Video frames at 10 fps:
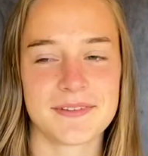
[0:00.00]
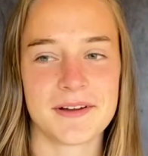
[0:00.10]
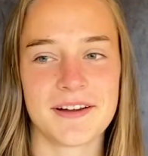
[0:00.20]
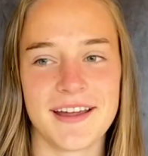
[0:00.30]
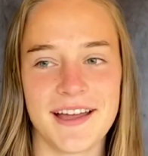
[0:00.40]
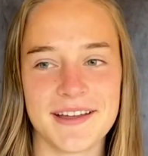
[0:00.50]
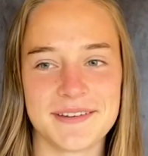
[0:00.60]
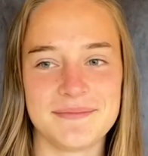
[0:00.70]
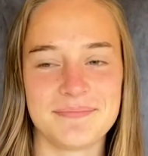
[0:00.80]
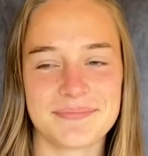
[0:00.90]
All right, I'm
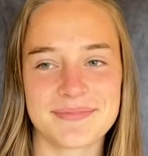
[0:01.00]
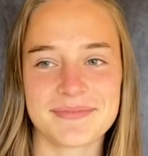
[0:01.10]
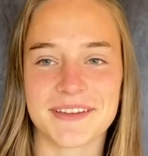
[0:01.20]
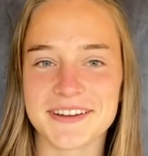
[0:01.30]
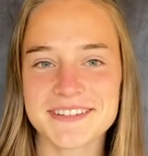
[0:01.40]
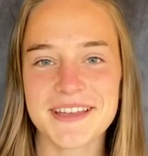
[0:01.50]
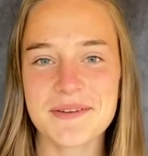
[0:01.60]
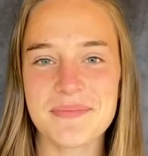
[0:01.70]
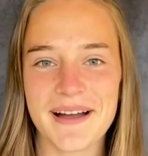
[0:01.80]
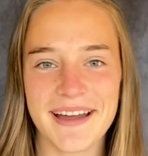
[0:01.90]
going to say
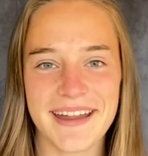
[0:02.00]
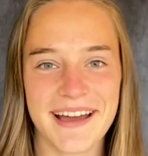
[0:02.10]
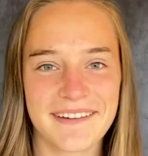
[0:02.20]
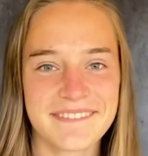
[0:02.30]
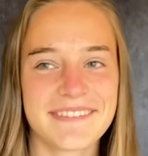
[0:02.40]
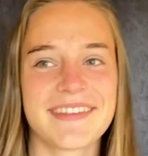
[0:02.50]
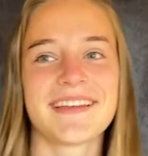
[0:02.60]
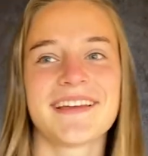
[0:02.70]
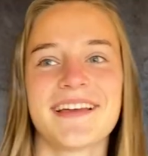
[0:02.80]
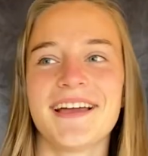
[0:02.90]
goodbye now.
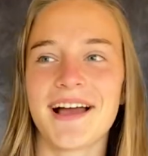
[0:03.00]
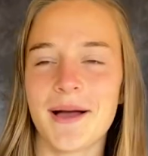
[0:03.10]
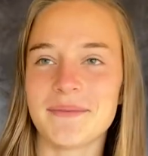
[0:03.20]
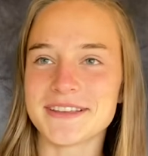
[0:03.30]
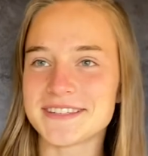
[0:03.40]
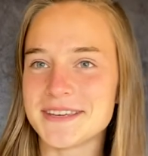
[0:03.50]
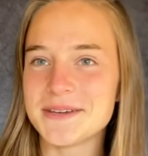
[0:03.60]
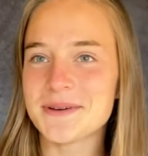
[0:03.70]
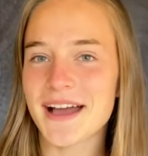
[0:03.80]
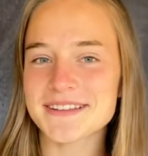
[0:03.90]
I'm going to see
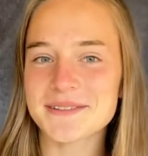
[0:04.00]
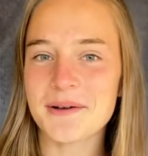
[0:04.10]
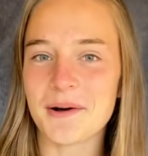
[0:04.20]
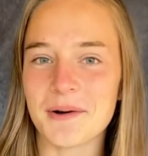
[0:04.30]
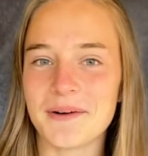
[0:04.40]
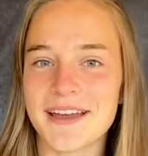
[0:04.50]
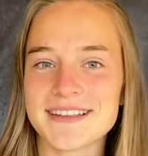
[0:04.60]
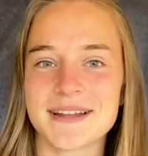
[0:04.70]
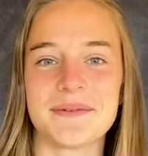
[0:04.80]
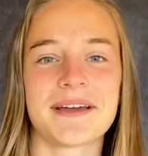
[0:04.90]
you guys in the hallways.
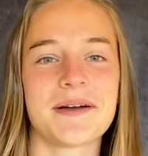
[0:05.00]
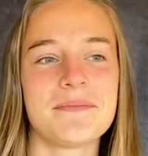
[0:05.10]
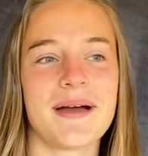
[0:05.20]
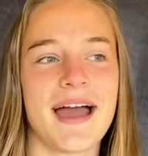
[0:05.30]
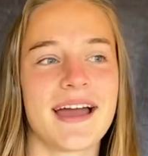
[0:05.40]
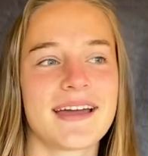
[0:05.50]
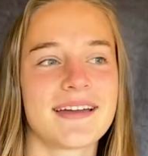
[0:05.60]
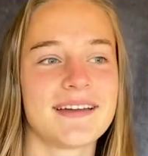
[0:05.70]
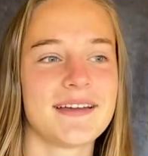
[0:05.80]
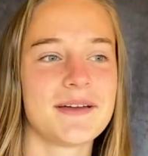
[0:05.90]
I'm going to come back.
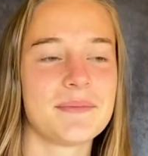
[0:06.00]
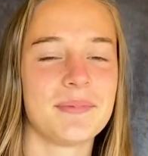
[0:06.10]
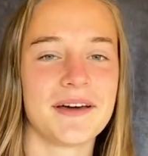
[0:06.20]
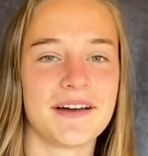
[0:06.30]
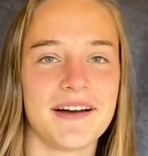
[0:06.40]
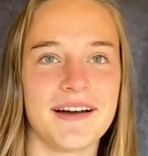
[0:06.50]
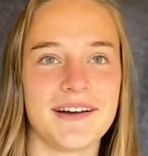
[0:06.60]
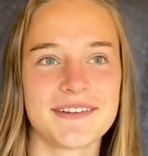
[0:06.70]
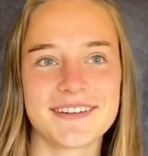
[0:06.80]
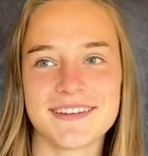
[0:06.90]
But,
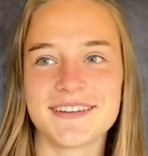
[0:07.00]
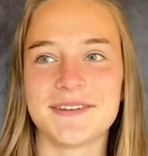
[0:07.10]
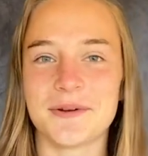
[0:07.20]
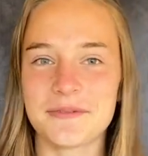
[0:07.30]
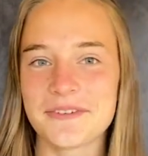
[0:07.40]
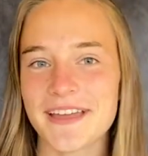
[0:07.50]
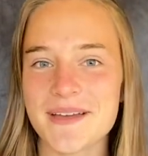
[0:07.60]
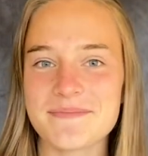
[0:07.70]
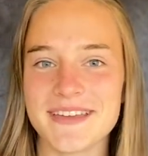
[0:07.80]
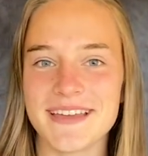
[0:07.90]
don't
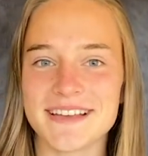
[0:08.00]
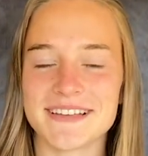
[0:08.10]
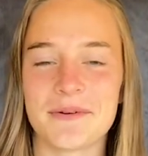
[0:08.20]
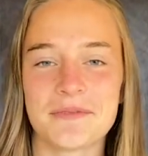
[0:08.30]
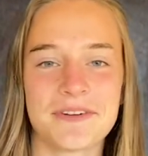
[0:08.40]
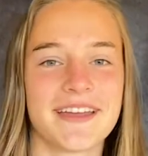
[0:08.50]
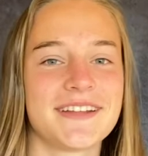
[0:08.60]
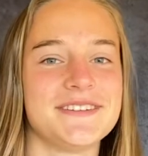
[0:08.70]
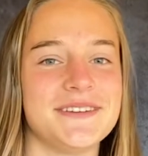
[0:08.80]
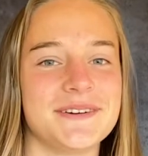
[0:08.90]
forget me, because I won't
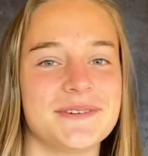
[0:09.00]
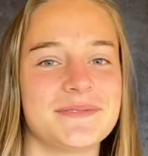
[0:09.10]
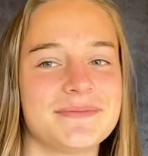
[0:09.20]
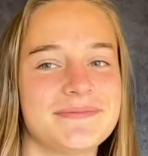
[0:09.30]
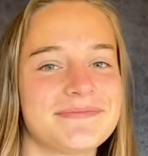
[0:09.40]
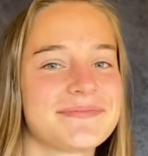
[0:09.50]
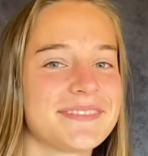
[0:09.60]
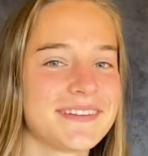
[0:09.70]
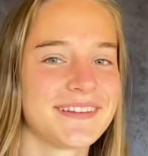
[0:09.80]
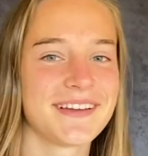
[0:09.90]
forget you.
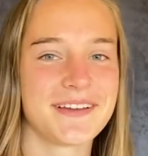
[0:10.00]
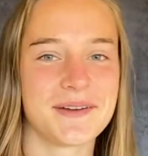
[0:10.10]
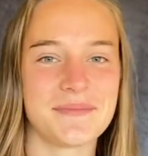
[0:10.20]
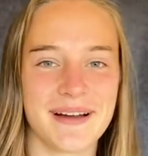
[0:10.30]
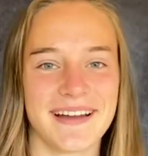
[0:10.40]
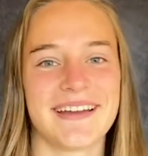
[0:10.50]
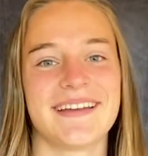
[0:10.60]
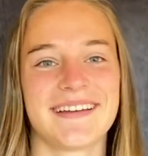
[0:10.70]
Goodbye.